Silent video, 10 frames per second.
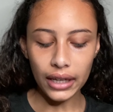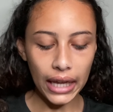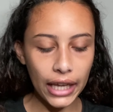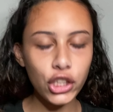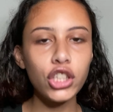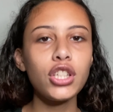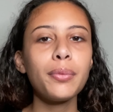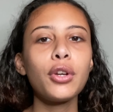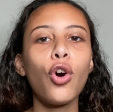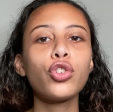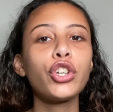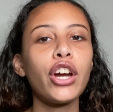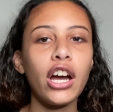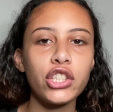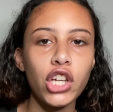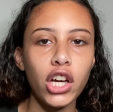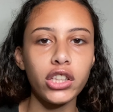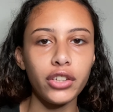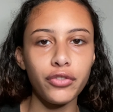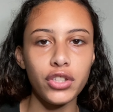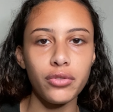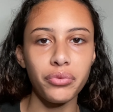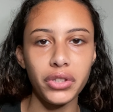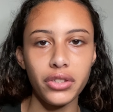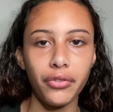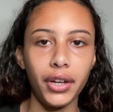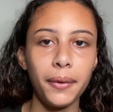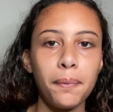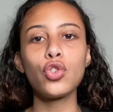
and she told me to hold her hot chocolate for some reason, right?